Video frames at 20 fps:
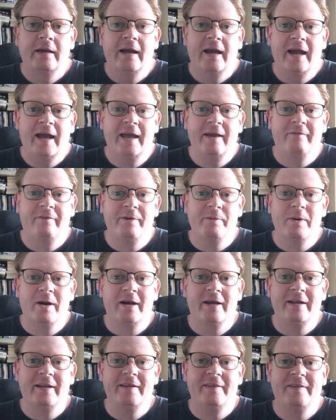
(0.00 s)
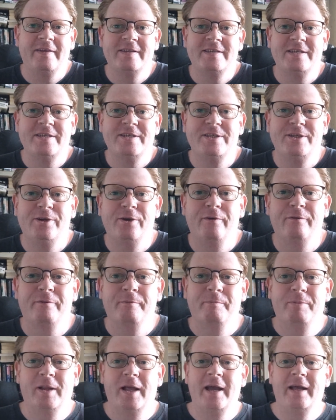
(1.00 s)
Hey everyone, this is Hugh
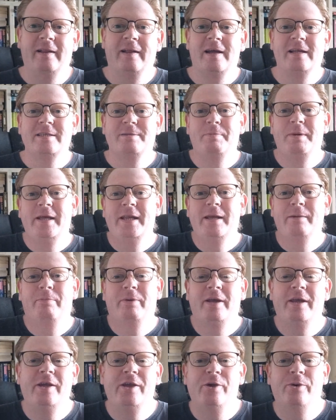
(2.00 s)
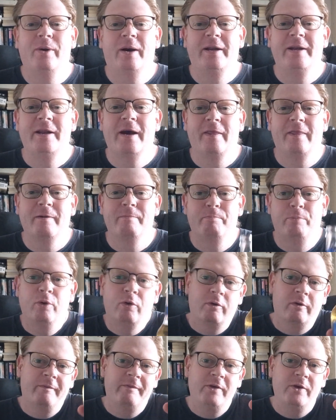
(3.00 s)
from Plaguelands Media bringing you another
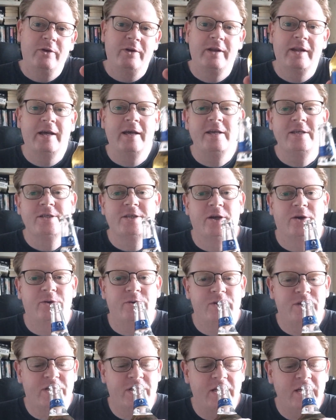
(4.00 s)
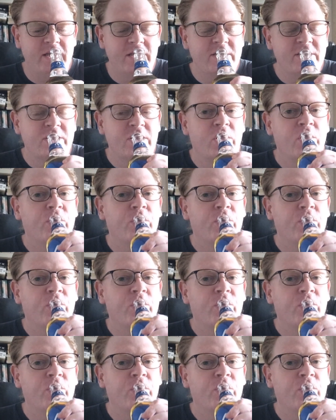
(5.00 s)
book review today, so cheers.